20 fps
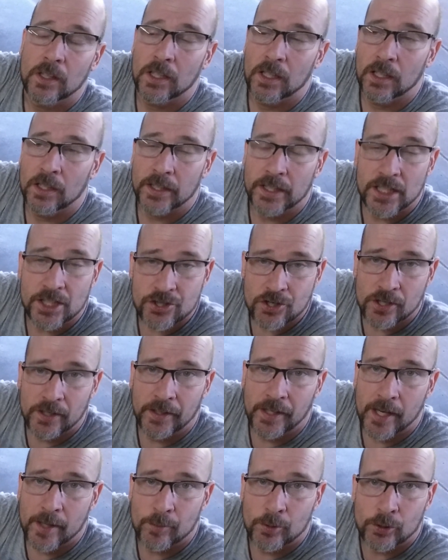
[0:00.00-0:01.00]
uh, engine
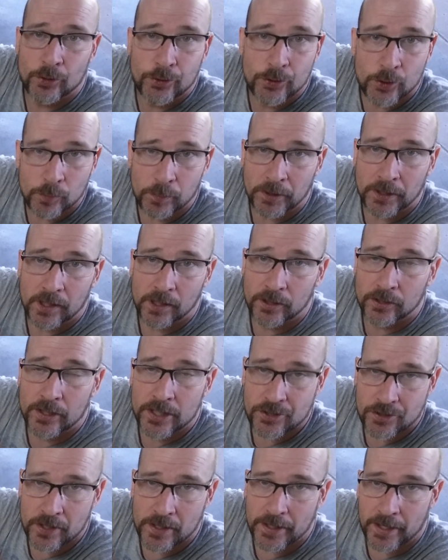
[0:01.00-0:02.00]
enamel, Dupli-Color
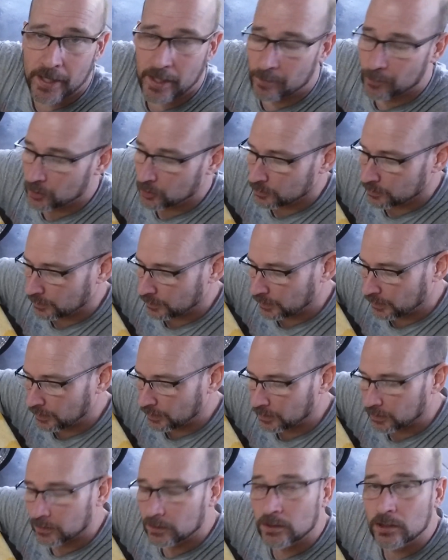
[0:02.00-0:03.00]
engine enamel
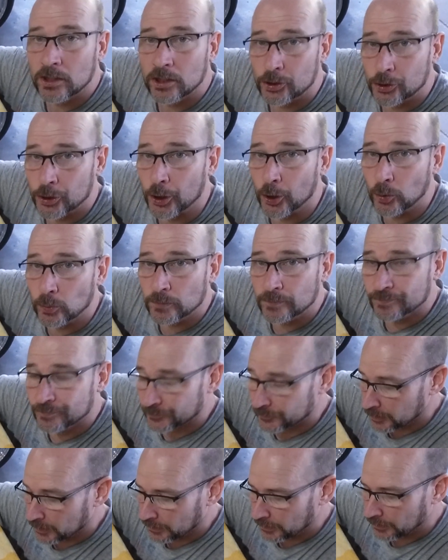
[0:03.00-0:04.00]
uh, clear coat.
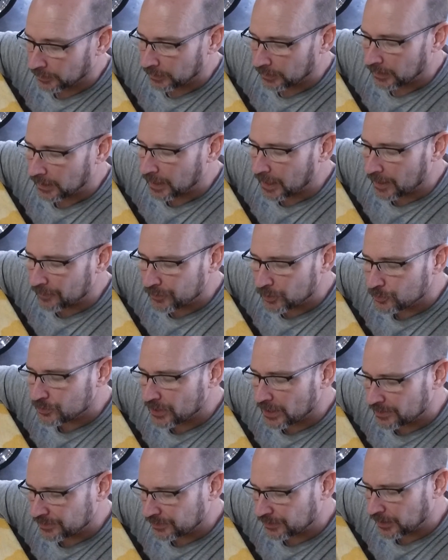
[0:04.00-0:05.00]
I've used
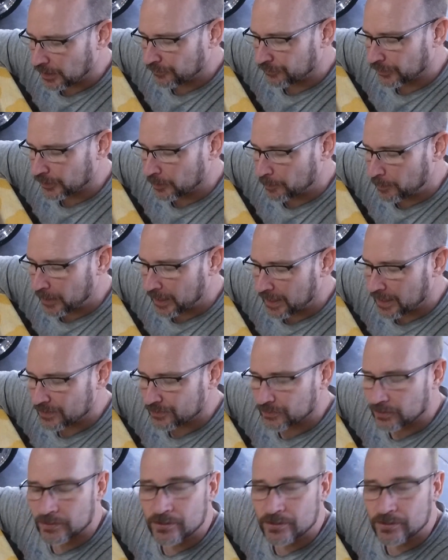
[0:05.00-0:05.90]
that stuff in the past